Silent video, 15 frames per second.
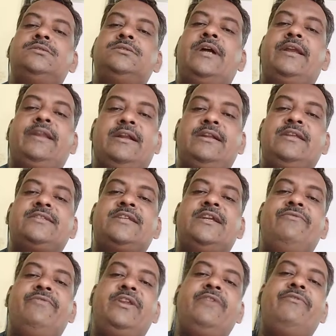and understand
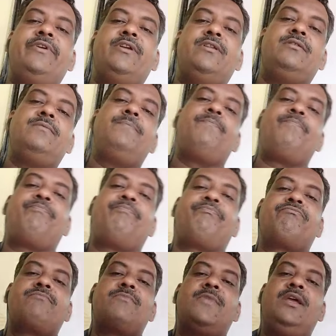very well.
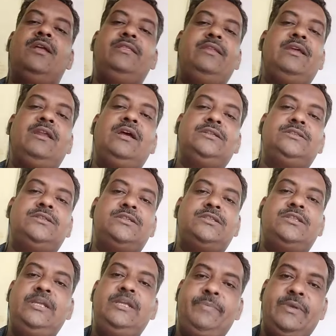There are
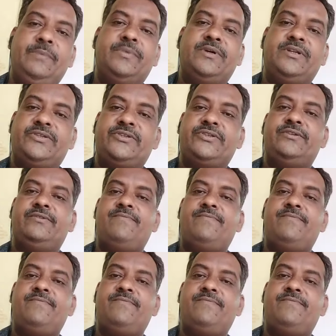three papers.